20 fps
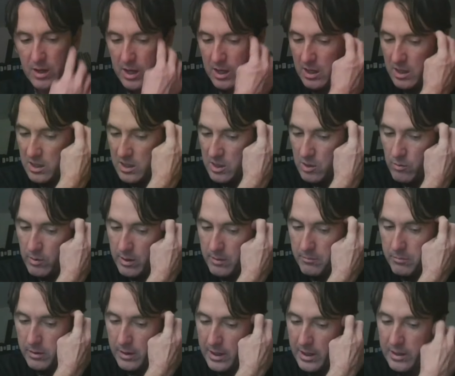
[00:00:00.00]
any UN
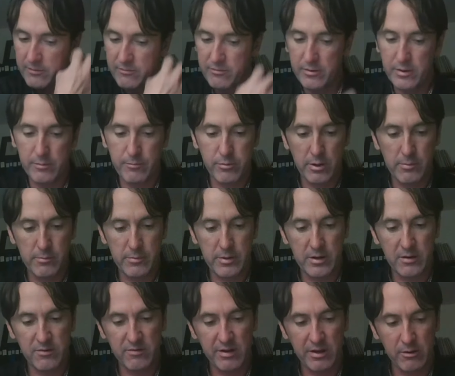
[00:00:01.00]
plan for the
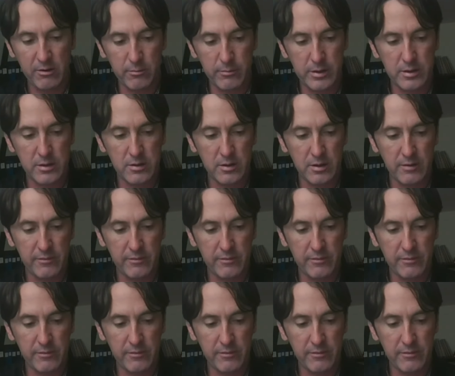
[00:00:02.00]
permanent settlement